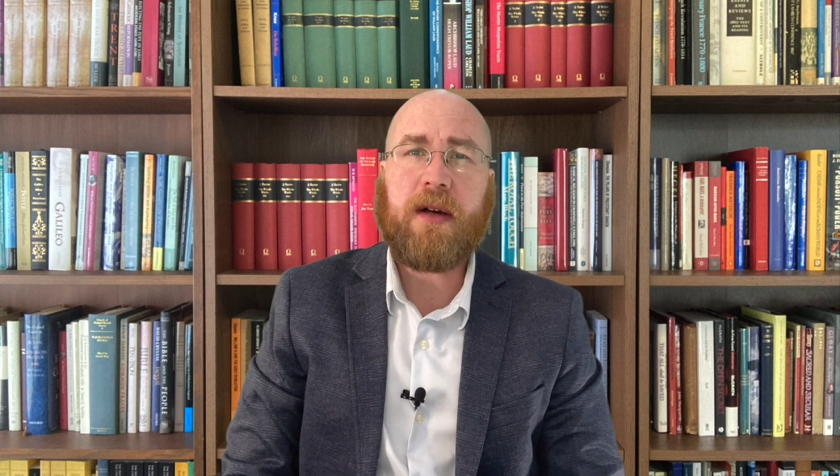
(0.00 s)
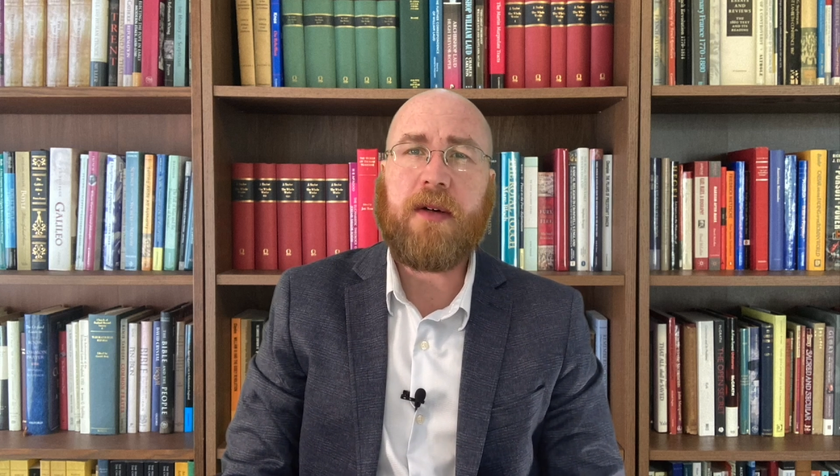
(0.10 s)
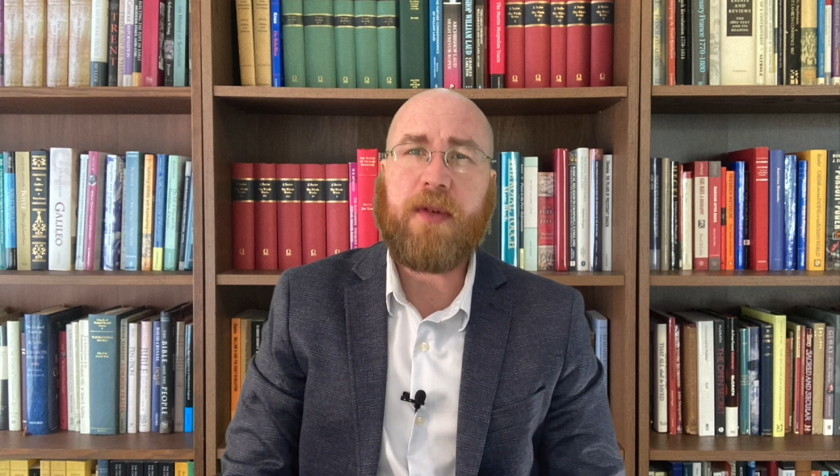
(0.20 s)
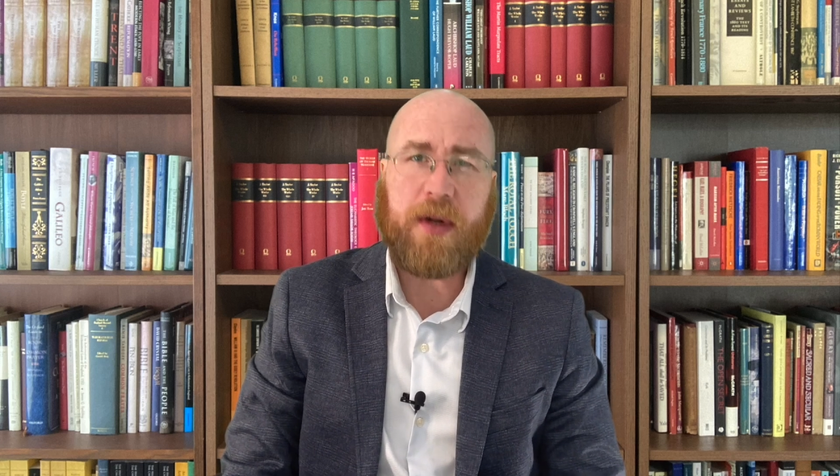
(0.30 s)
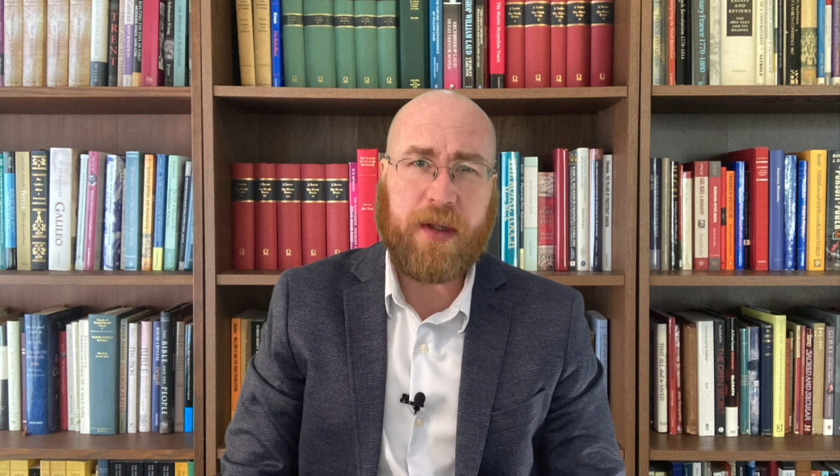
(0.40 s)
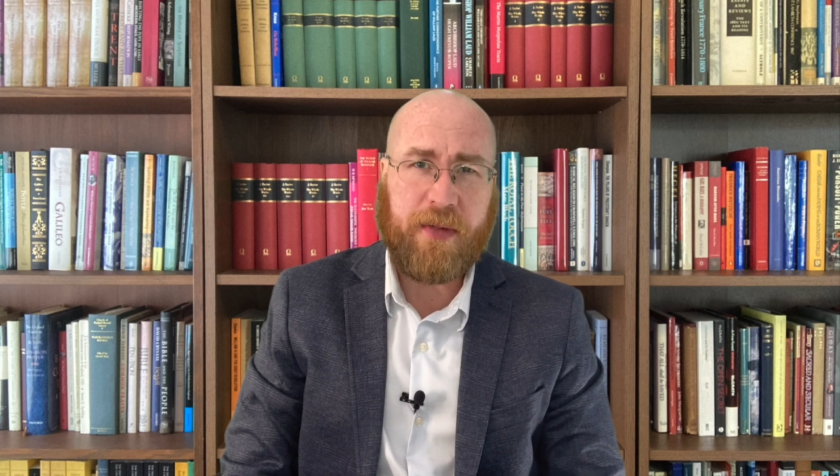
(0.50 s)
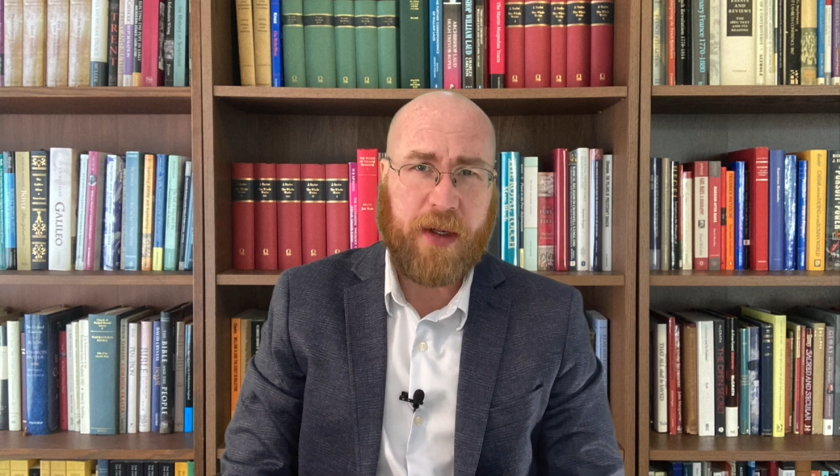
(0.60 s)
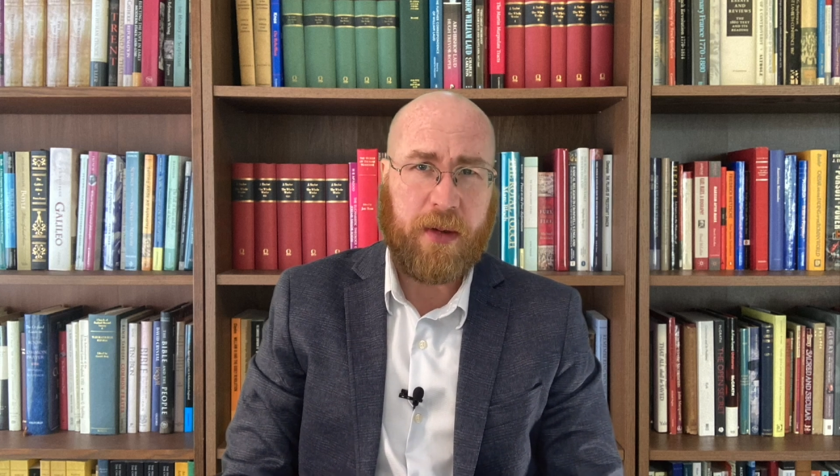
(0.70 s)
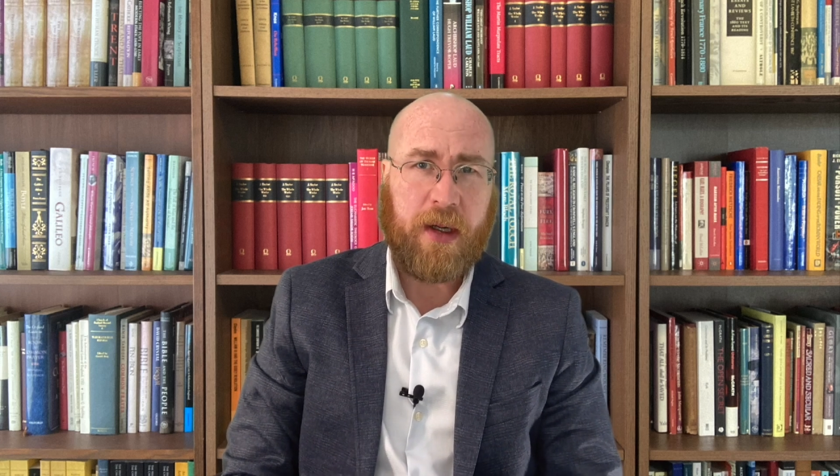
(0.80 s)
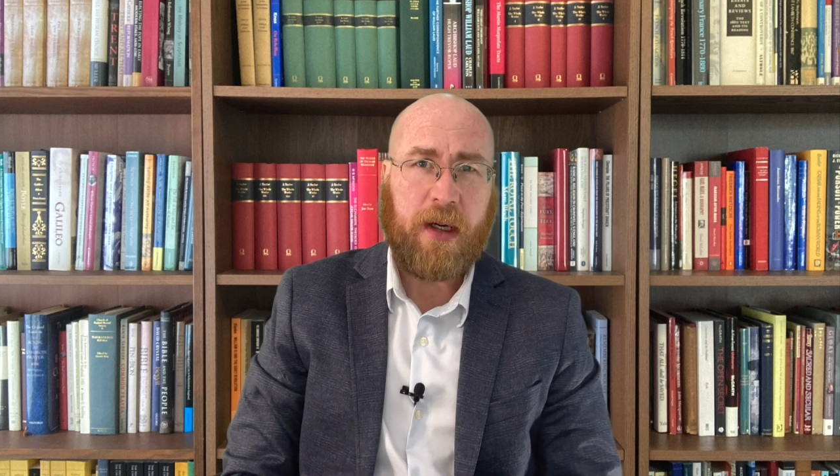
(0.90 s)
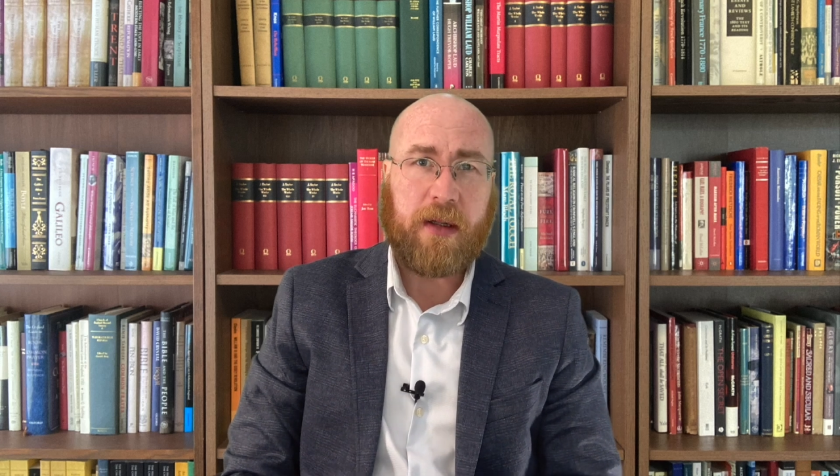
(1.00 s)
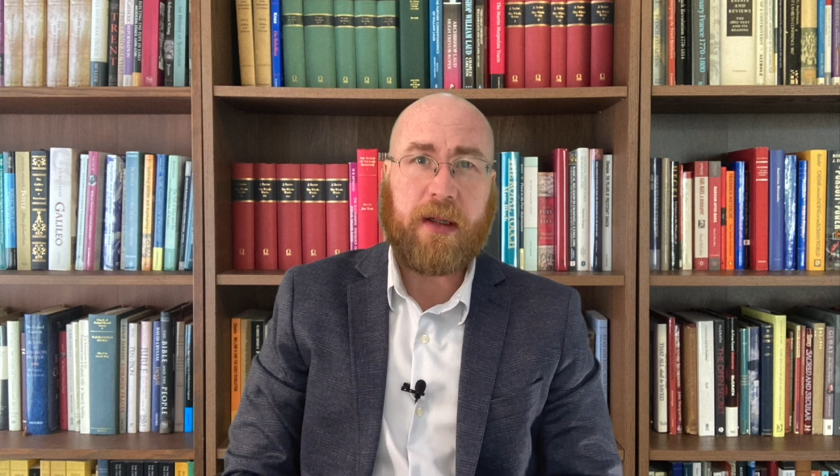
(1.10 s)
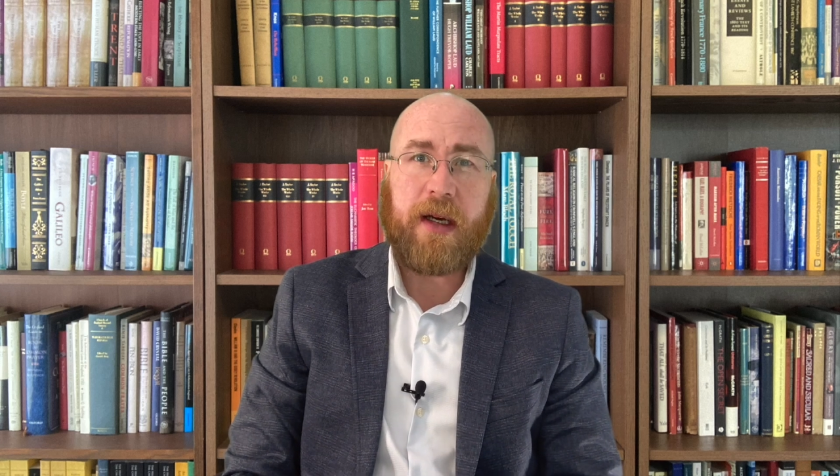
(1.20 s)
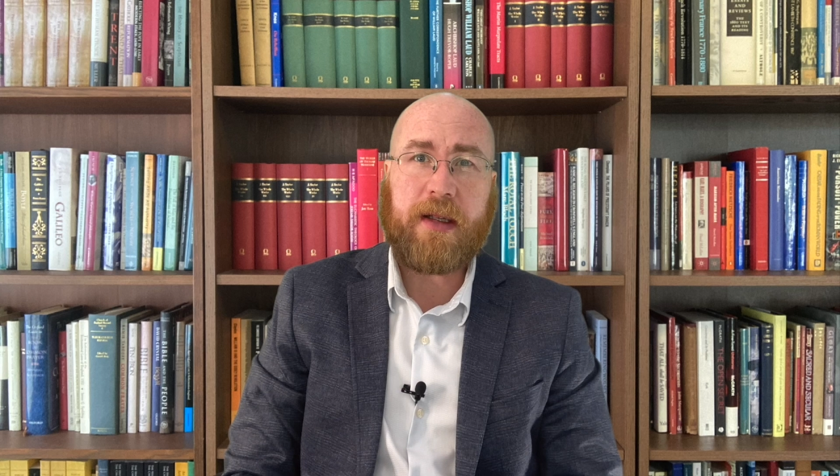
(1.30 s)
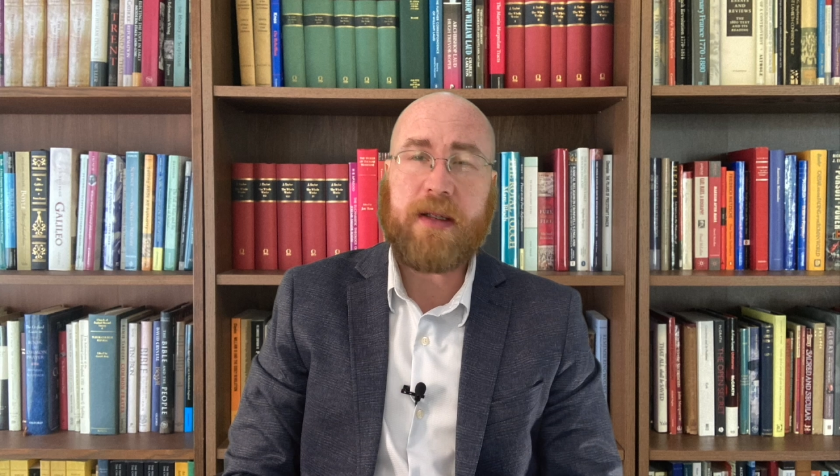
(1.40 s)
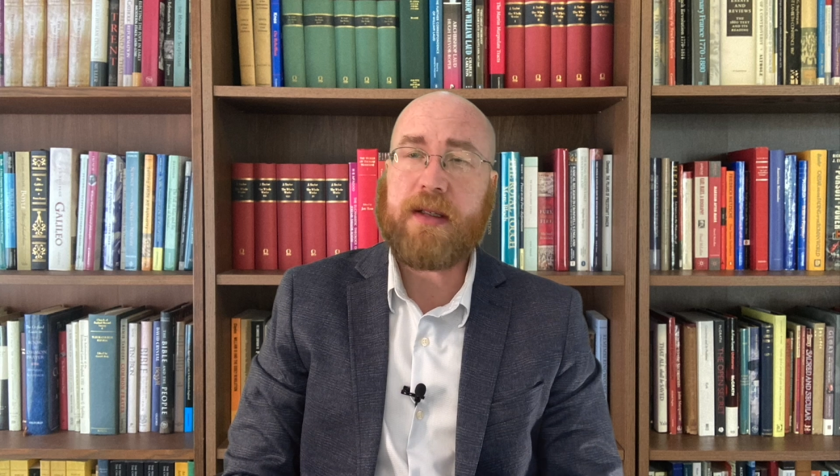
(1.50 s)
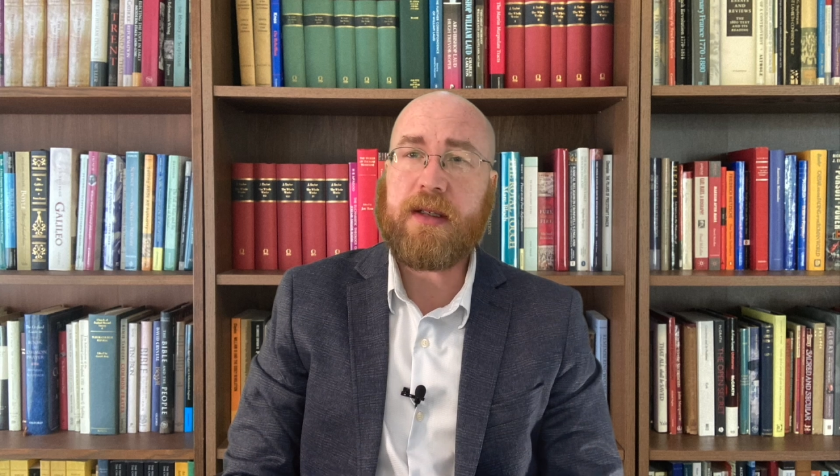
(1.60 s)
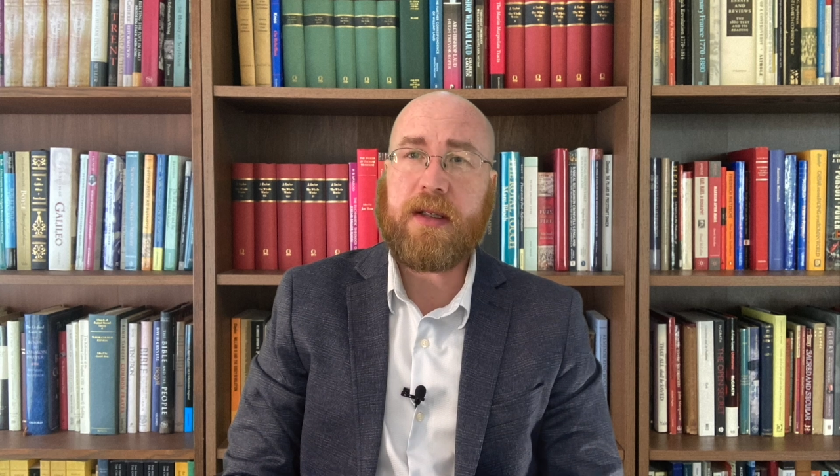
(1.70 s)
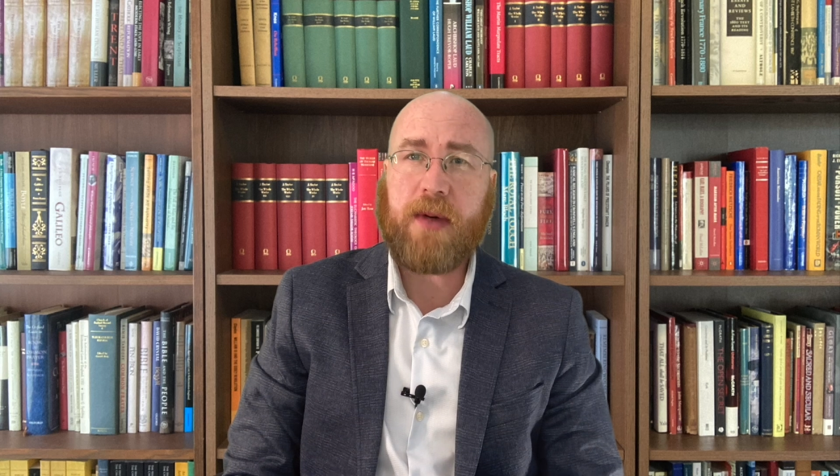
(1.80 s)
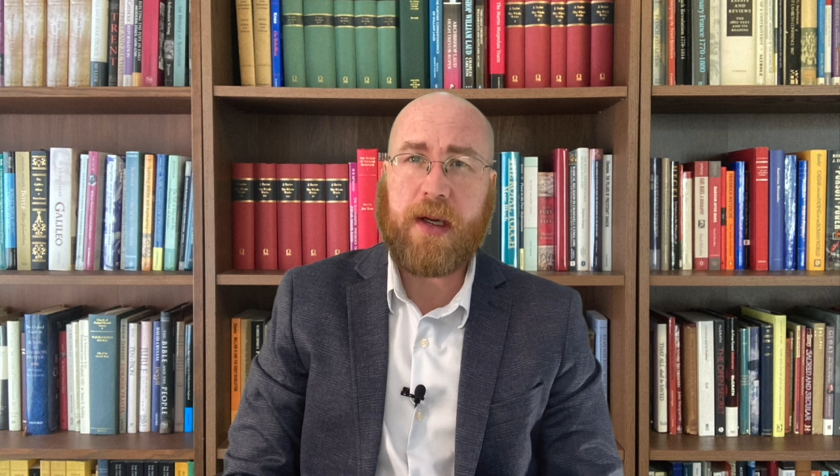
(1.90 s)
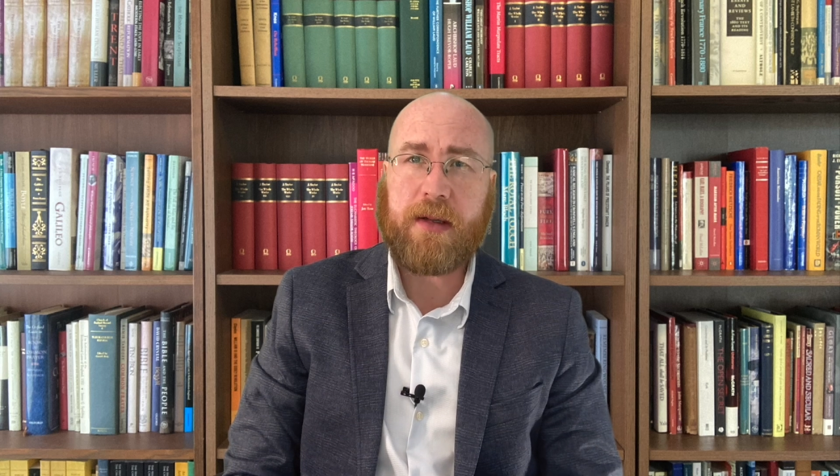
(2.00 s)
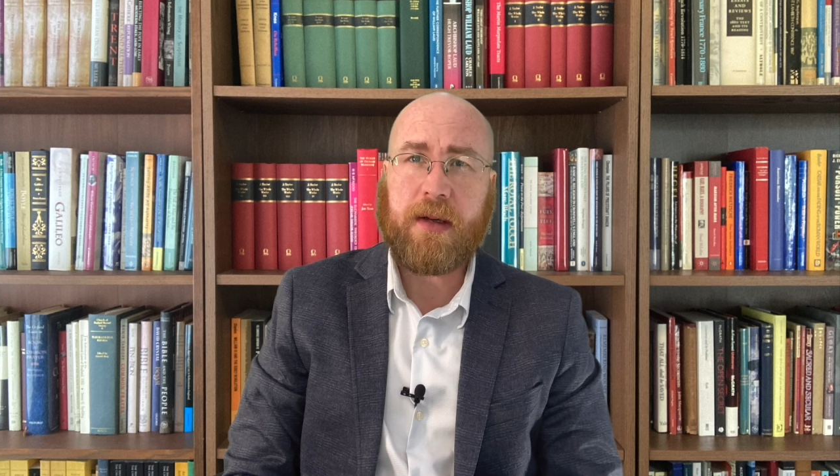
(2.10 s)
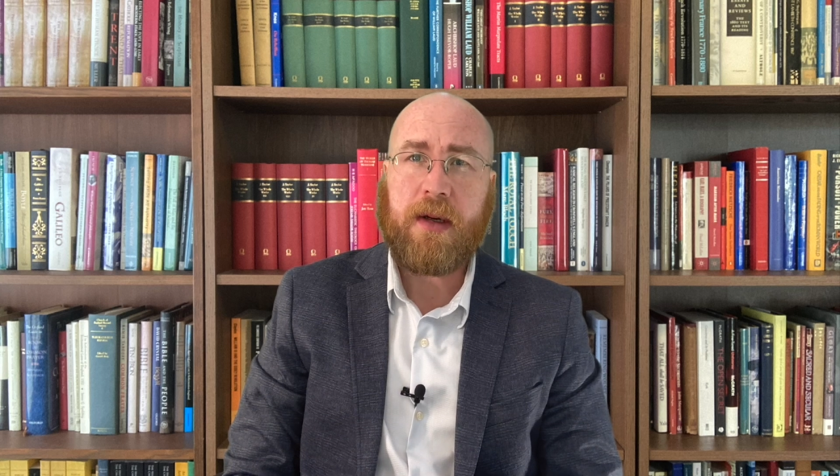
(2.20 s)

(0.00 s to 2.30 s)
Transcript: avoid the view that 1968